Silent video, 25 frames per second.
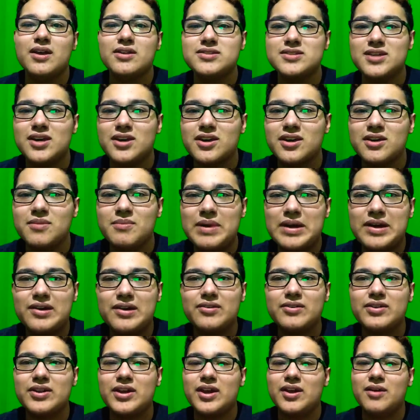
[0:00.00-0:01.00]
talking
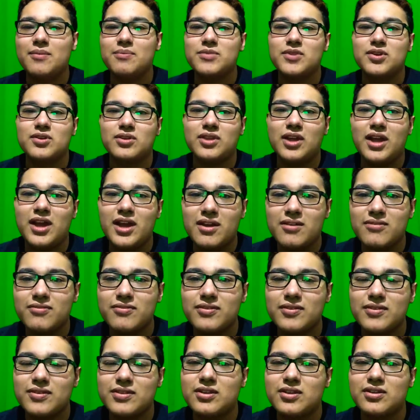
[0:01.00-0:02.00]
about their
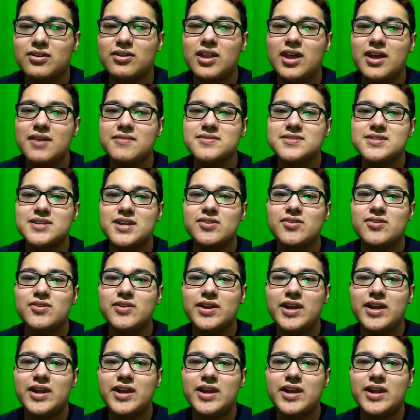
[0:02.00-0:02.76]
lifestyle,